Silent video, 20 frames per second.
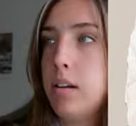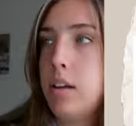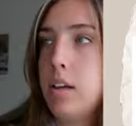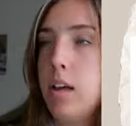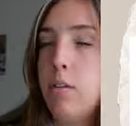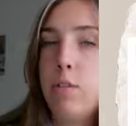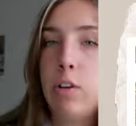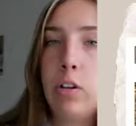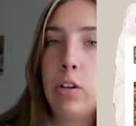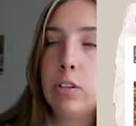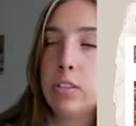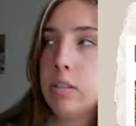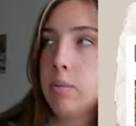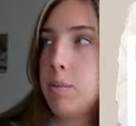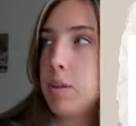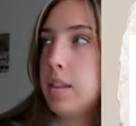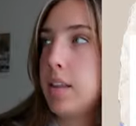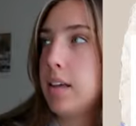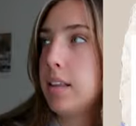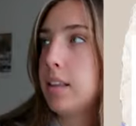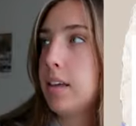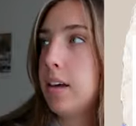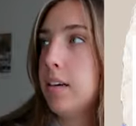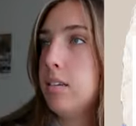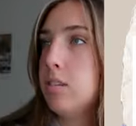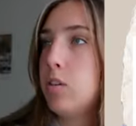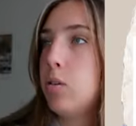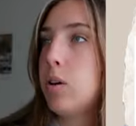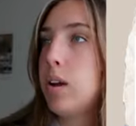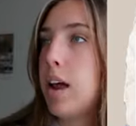if it looks something like
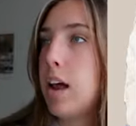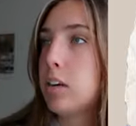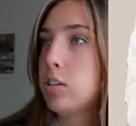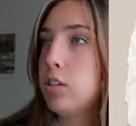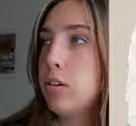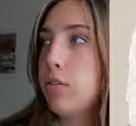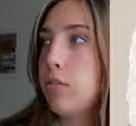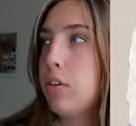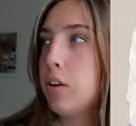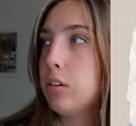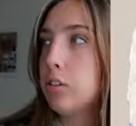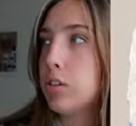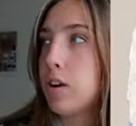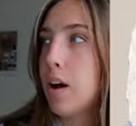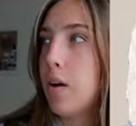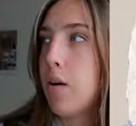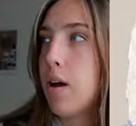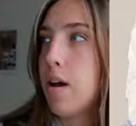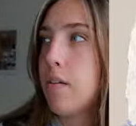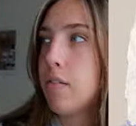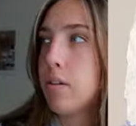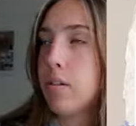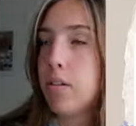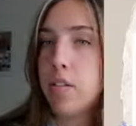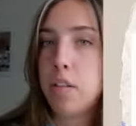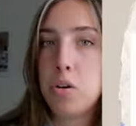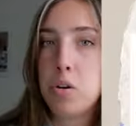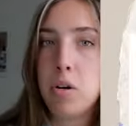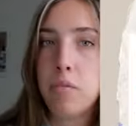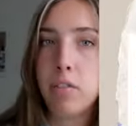this, you can actually filter out everything
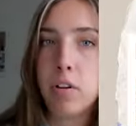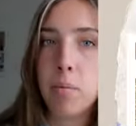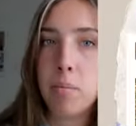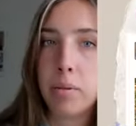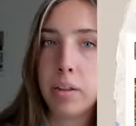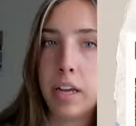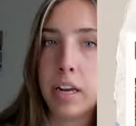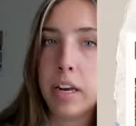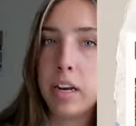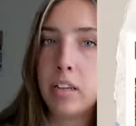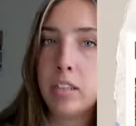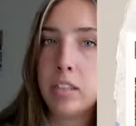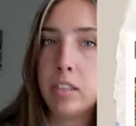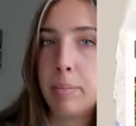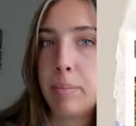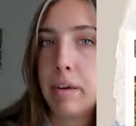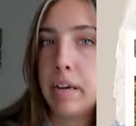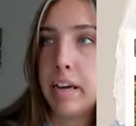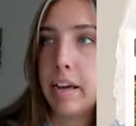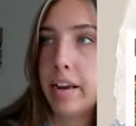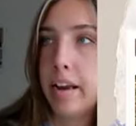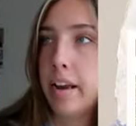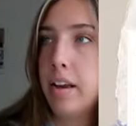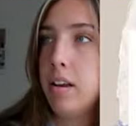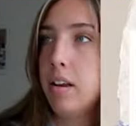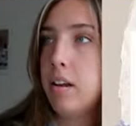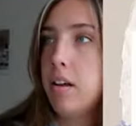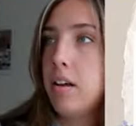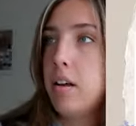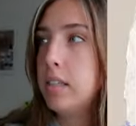that you have completed to be
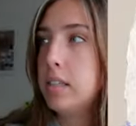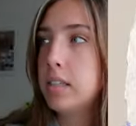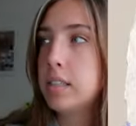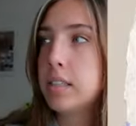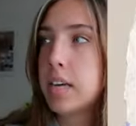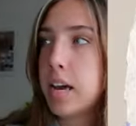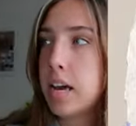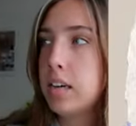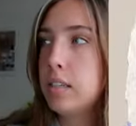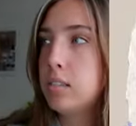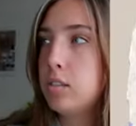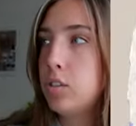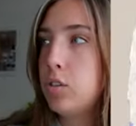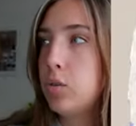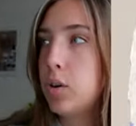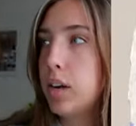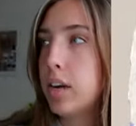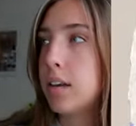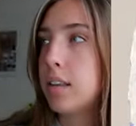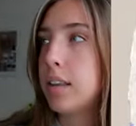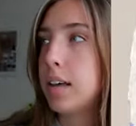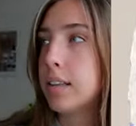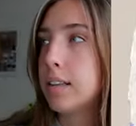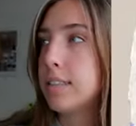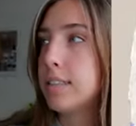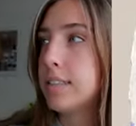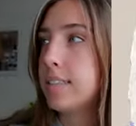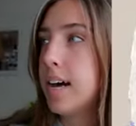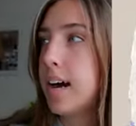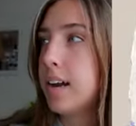hidden. In this case, you can click the
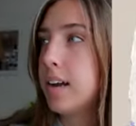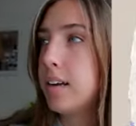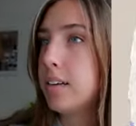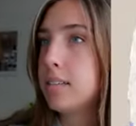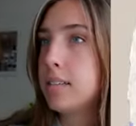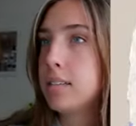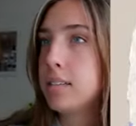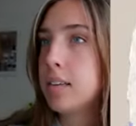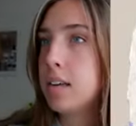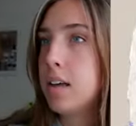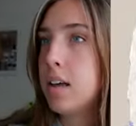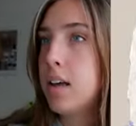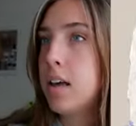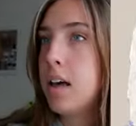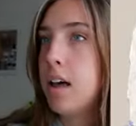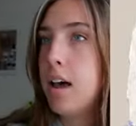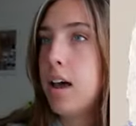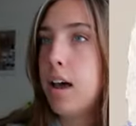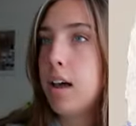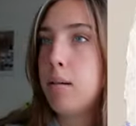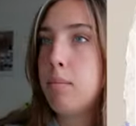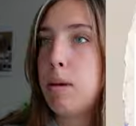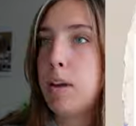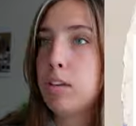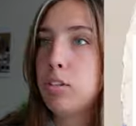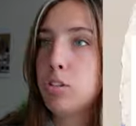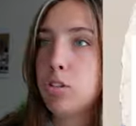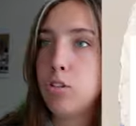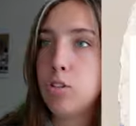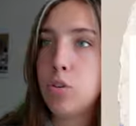status and make
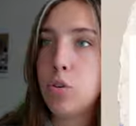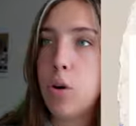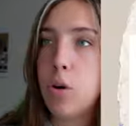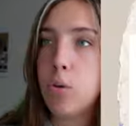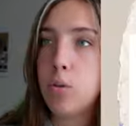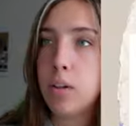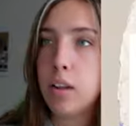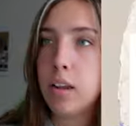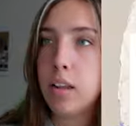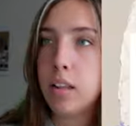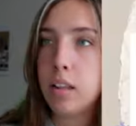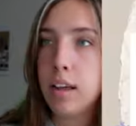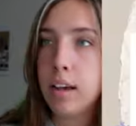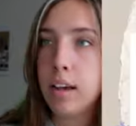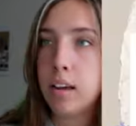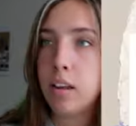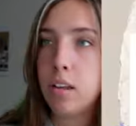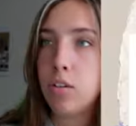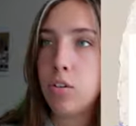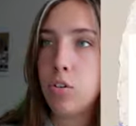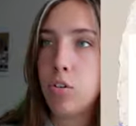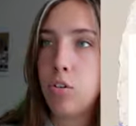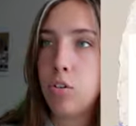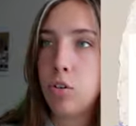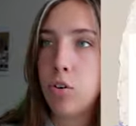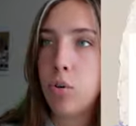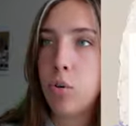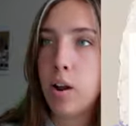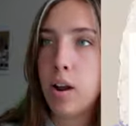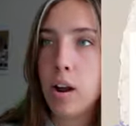sure to only click to
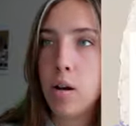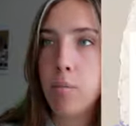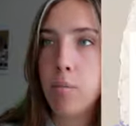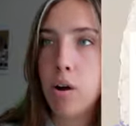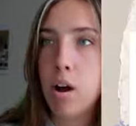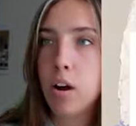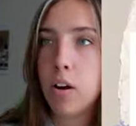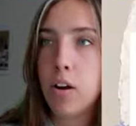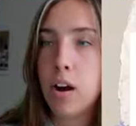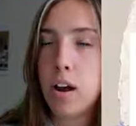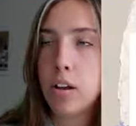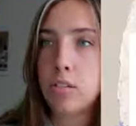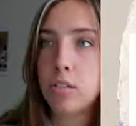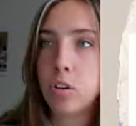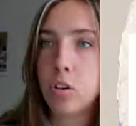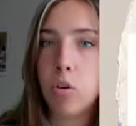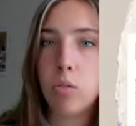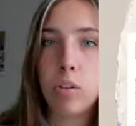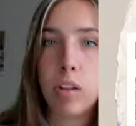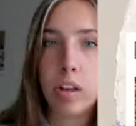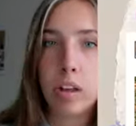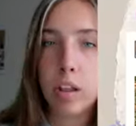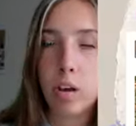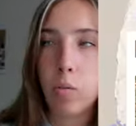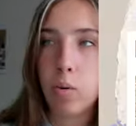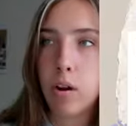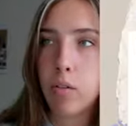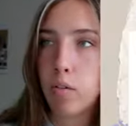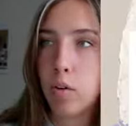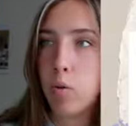do and in progress, or only click
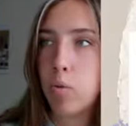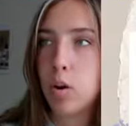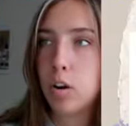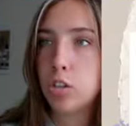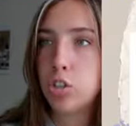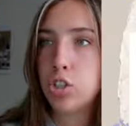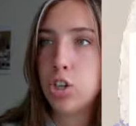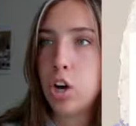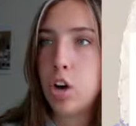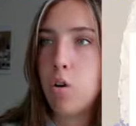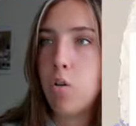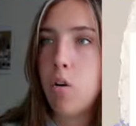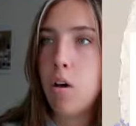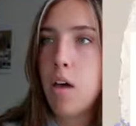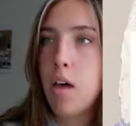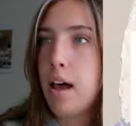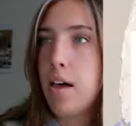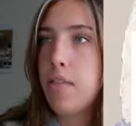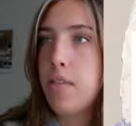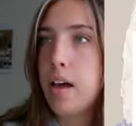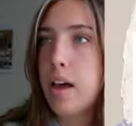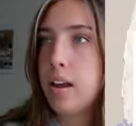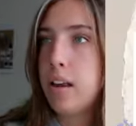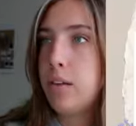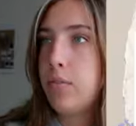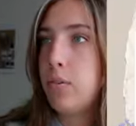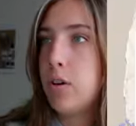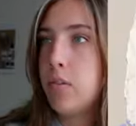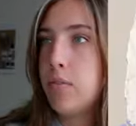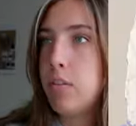whatever you want to show. And then
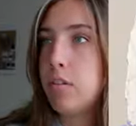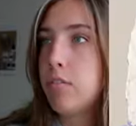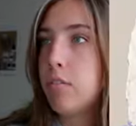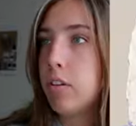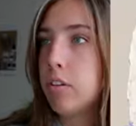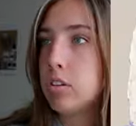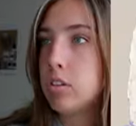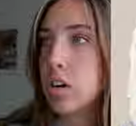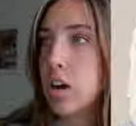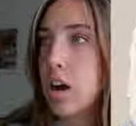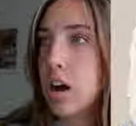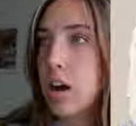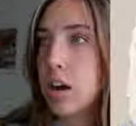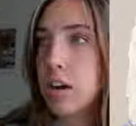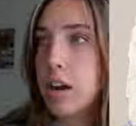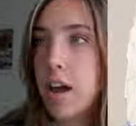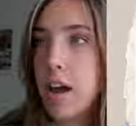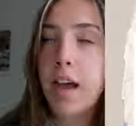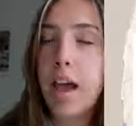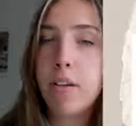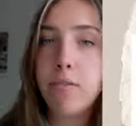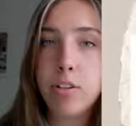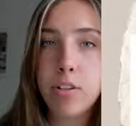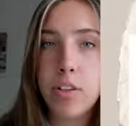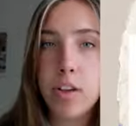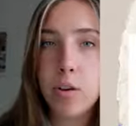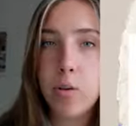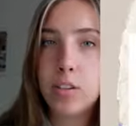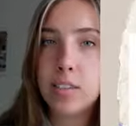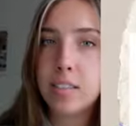if you have this filter on,
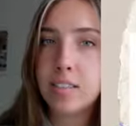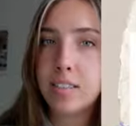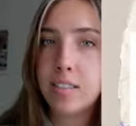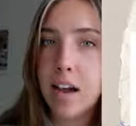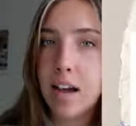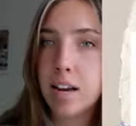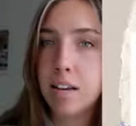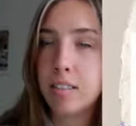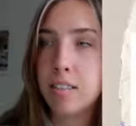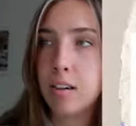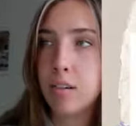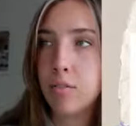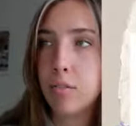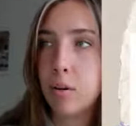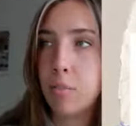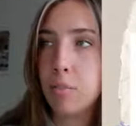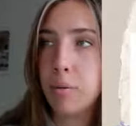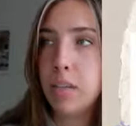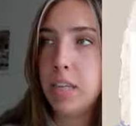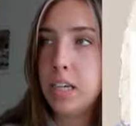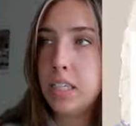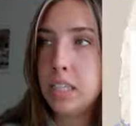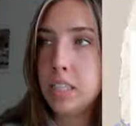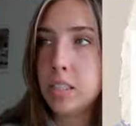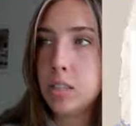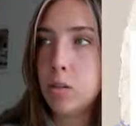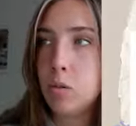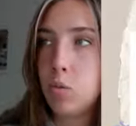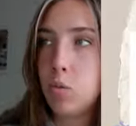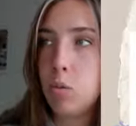everything with the status of
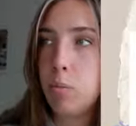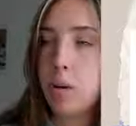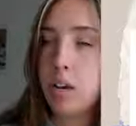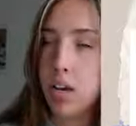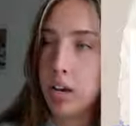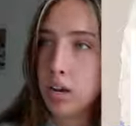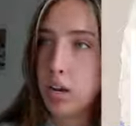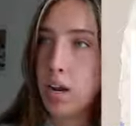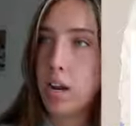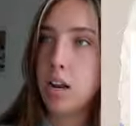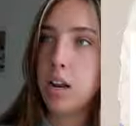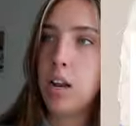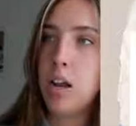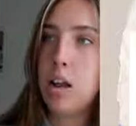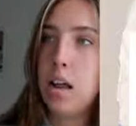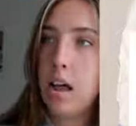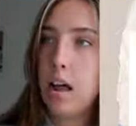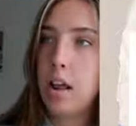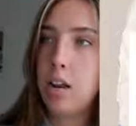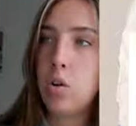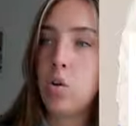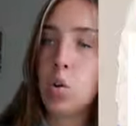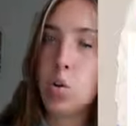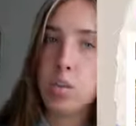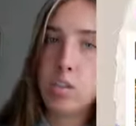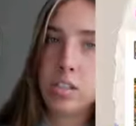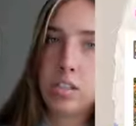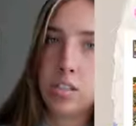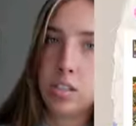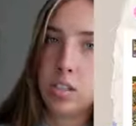complete will be hidden and you
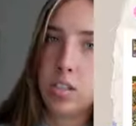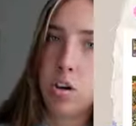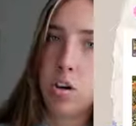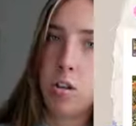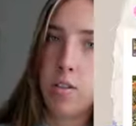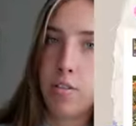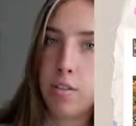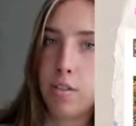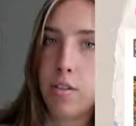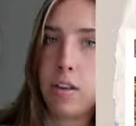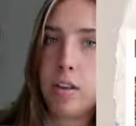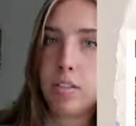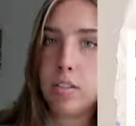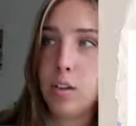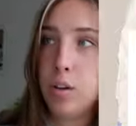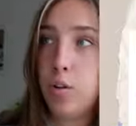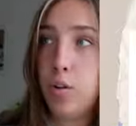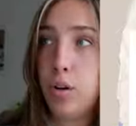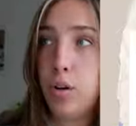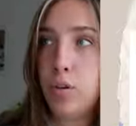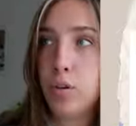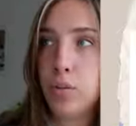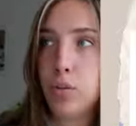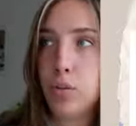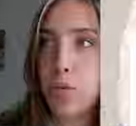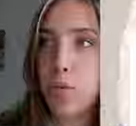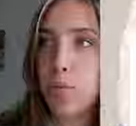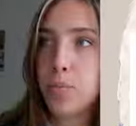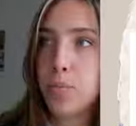only see all the things that you need to do.